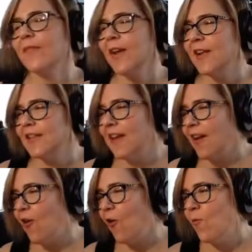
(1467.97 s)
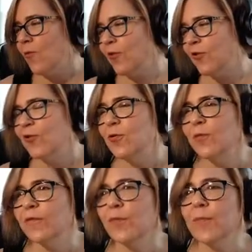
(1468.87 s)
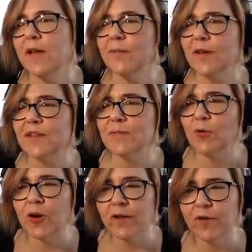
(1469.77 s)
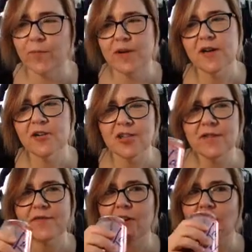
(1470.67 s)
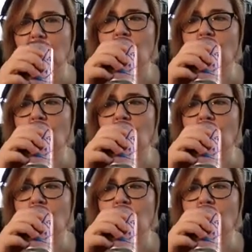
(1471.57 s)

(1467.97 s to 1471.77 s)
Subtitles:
It's like almost noon for me, but it's morning for BRG Fun.